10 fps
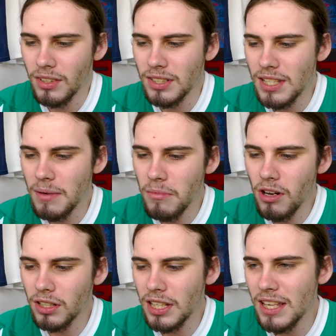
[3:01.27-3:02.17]

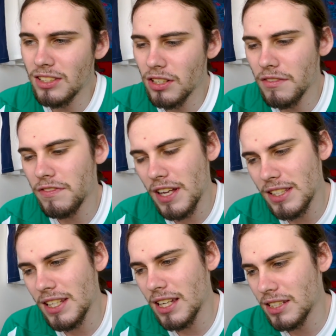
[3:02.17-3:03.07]
Denmark isn't
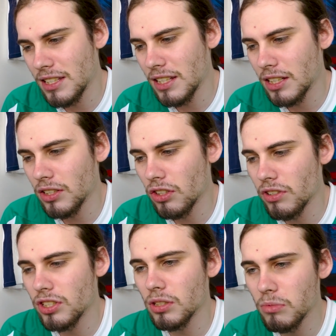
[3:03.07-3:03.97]
fantastic. There
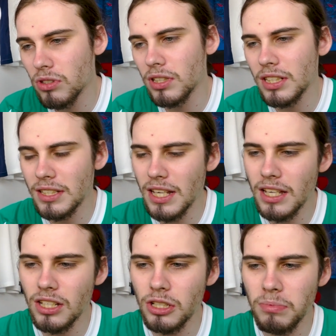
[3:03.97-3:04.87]
is some good
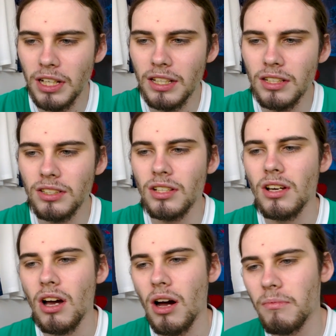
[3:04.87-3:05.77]
Danish players.
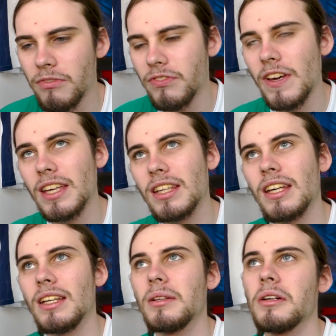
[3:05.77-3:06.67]
I'm
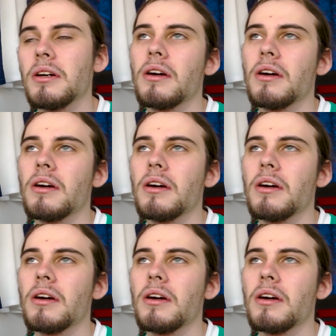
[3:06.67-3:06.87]
thinking